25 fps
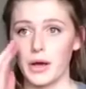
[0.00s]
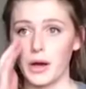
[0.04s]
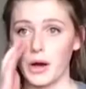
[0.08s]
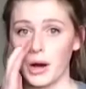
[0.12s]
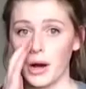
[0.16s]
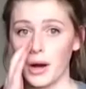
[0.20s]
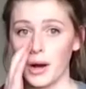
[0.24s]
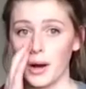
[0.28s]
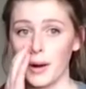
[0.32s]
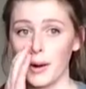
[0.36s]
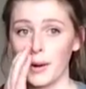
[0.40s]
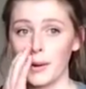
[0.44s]

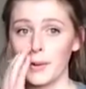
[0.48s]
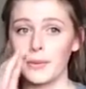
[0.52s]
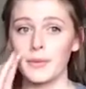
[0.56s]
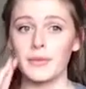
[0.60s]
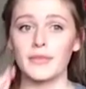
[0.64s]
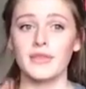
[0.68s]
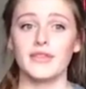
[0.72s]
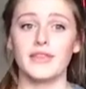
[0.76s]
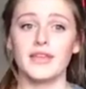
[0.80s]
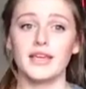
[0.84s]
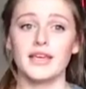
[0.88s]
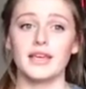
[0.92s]
are
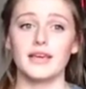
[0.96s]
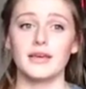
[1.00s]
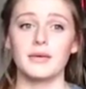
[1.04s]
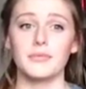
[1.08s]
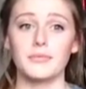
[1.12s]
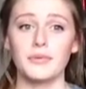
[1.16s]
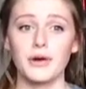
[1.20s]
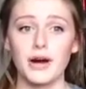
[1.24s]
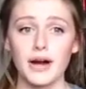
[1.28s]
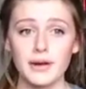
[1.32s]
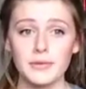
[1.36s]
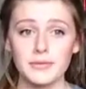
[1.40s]
the
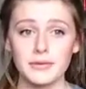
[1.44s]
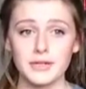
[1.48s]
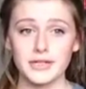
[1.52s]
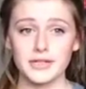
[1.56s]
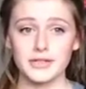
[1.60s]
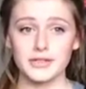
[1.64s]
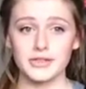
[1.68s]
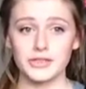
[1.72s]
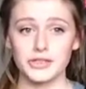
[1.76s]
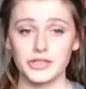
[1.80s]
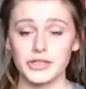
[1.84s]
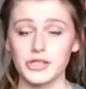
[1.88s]
primary
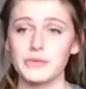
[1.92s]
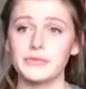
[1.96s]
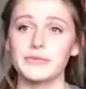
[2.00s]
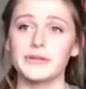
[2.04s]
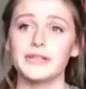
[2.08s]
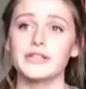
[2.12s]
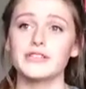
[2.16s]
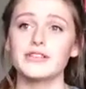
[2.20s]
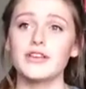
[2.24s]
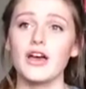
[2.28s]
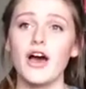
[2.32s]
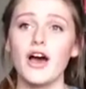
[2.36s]

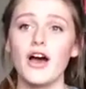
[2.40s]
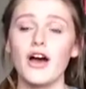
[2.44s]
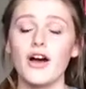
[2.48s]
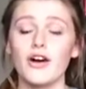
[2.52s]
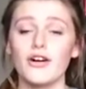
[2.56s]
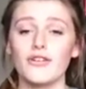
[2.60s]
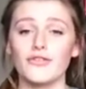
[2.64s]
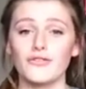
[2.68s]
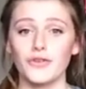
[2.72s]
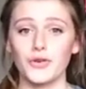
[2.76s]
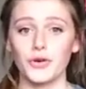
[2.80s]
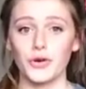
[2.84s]
consumers
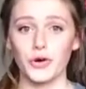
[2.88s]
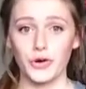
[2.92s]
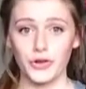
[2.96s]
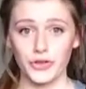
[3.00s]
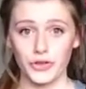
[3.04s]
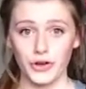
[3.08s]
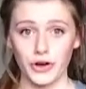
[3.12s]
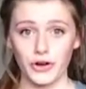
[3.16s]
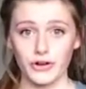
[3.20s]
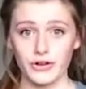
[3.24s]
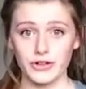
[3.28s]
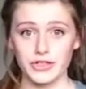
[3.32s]
for
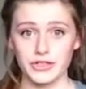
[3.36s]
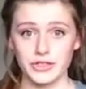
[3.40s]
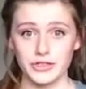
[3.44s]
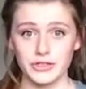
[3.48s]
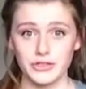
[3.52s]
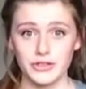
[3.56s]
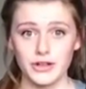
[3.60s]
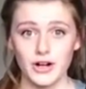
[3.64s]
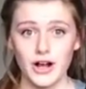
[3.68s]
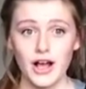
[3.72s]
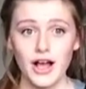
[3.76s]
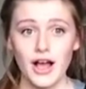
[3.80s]
the horror
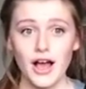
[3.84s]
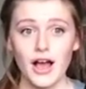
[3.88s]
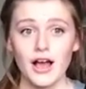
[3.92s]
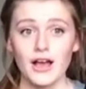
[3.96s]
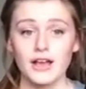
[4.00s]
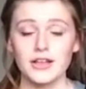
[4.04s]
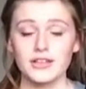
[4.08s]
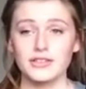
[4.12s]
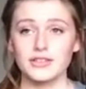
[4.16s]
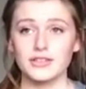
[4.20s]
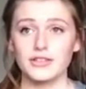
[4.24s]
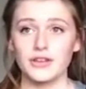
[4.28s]
genre,
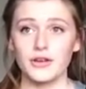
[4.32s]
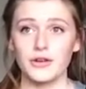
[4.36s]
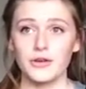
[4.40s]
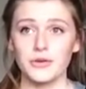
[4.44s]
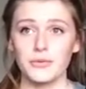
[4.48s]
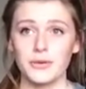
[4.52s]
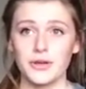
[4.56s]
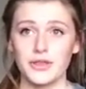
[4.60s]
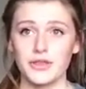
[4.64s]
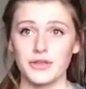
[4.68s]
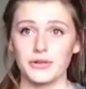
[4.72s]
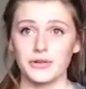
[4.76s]

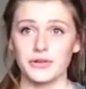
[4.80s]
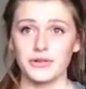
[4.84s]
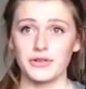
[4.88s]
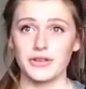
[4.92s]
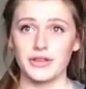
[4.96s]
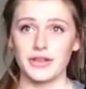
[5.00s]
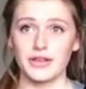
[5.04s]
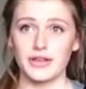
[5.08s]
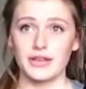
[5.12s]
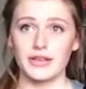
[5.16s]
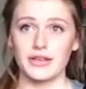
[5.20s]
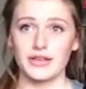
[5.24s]
so we thought
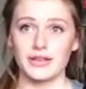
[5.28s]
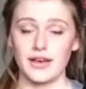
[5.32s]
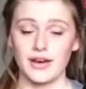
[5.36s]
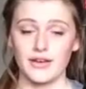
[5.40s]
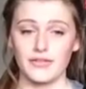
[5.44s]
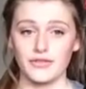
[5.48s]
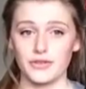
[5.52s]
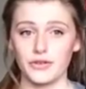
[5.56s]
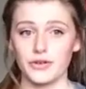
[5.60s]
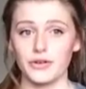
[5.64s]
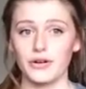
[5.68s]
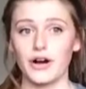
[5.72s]
that
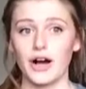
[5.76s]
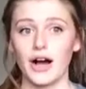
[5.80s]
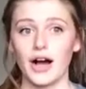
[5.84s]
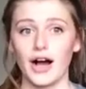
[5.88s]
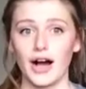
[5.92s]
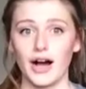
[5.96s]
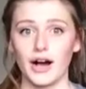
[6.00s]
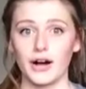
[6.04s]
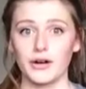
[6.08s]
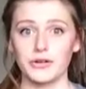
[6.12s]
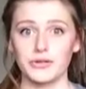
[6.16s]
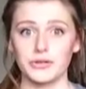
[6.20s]
therefore
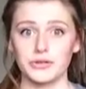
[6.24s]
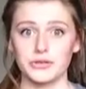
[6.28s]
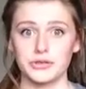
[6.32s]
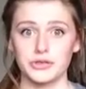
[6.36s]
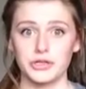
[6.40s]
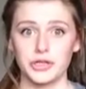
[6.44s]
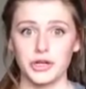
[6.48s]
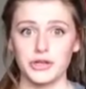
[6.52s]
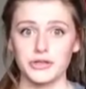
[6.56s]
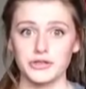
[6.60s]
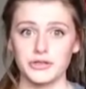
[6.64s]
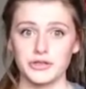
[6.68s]
our
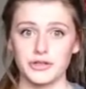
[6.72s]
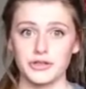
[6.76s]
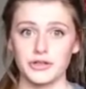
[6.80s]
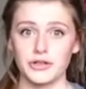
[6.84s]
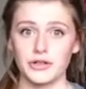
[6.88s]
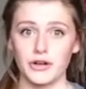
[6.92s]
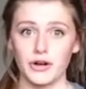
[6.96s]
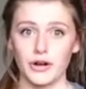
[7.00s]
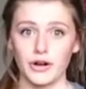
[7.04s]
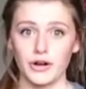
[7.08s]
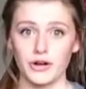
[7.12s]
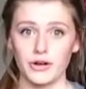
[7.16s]

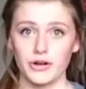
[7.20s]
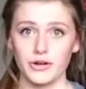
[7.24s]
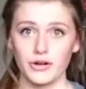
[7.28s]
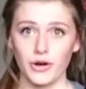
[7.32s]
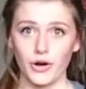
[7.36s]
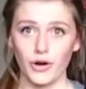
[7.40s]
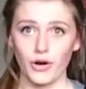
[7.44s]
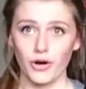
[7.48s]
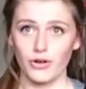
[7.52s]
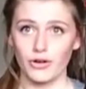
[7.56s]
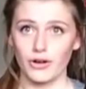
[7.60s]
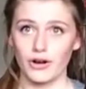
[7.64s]
chosen
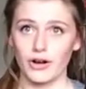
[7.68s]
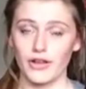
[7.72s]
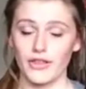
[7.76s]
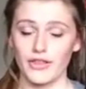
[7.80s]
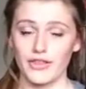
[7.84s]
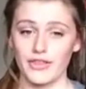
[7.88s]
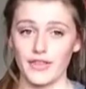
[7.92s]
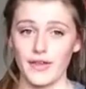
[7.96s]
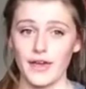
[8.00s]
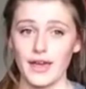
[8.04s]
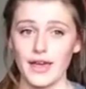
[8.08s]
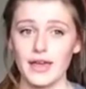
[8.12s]
horror
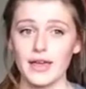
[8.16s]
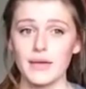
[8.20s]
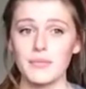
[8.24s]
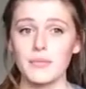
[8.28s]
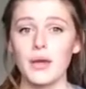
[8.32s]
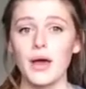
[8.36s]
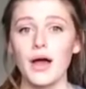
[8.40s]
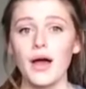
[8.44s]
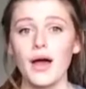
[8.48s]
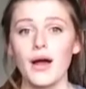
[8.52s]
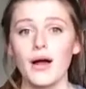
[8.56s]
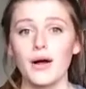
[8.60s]

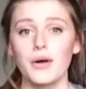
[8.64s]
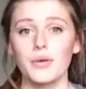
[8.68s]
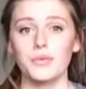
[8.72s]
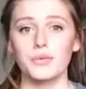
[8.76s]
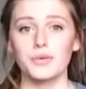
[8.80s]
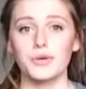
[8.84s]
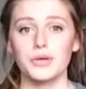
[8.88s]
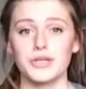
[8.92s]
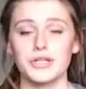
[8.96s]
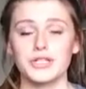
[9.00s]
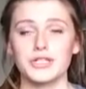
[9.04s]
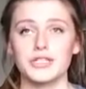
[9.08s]
theme
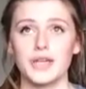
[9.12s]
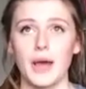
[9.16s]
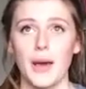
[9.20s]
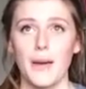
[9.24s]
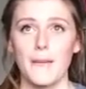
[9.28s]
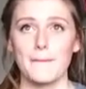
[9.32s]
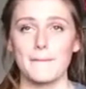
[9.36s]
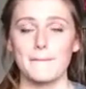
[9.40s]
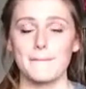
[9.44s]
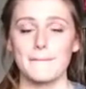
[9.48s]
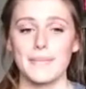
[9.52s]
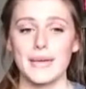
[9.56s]
would
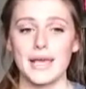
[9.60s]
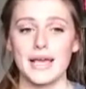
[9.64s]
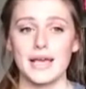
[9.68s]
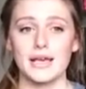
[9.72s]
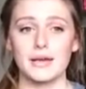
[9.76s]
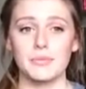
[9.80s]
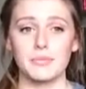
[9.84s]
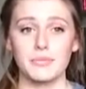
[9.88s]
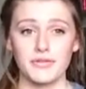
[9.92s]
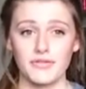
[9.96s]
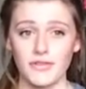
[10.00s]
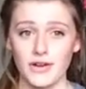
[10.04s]

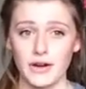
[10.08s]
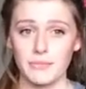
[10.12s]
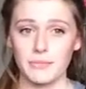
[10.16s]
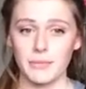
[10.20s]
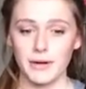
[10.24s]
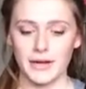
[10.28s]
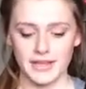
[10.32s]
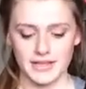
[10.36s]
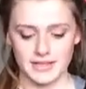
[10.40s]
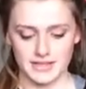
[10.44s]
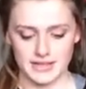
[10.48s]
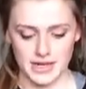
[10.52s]
be preferred
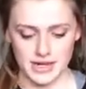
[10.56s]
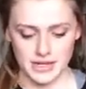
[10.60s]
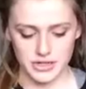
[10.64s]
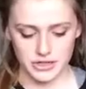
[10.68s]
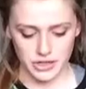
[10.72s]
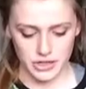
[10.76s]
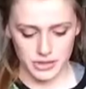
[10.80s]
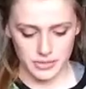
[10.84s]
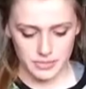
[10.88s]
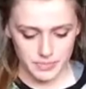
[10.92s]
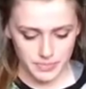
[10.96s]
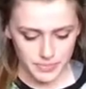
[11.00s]
by this age
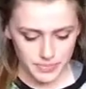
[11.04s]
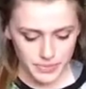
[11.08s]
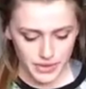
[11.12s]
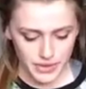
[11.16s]
group.